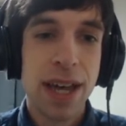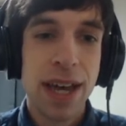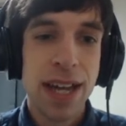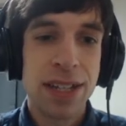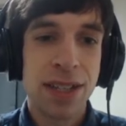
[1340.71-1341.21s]

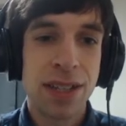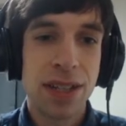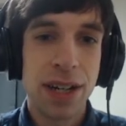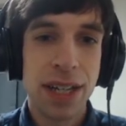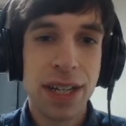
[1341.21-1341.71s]
into
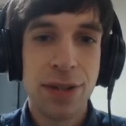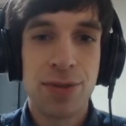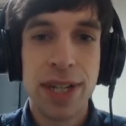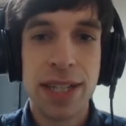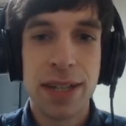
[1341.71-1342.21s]
studying
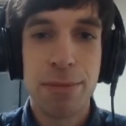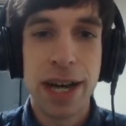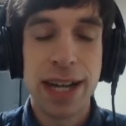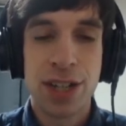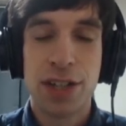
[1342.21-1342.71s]
recent
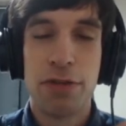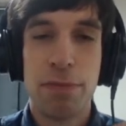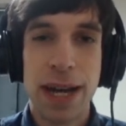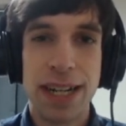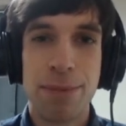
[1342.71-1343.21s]
matches of
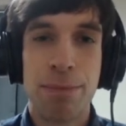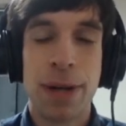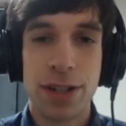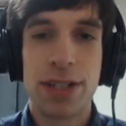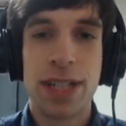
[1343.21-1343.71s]

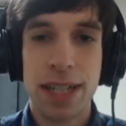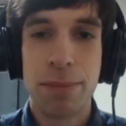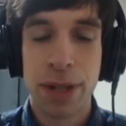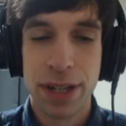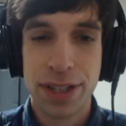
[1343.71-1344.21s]
better Diddy
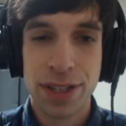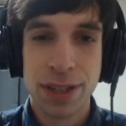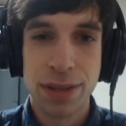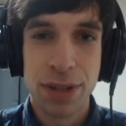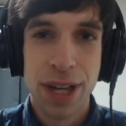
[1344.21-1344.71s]

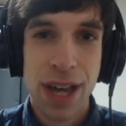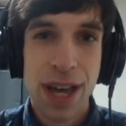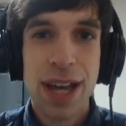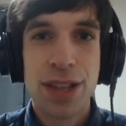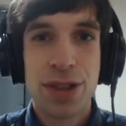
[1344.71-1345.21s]
players.
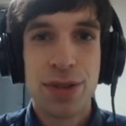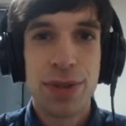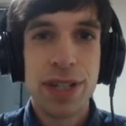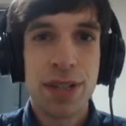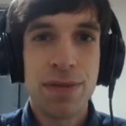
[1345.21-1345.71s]
The
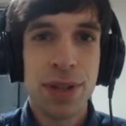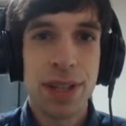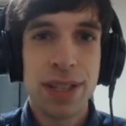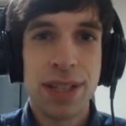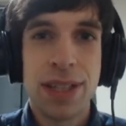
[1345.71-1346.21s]
reason for
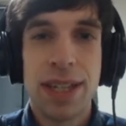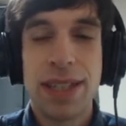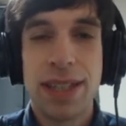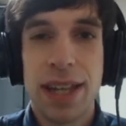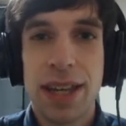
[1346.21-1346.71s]
this
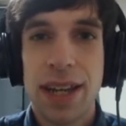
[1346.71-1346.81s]
is that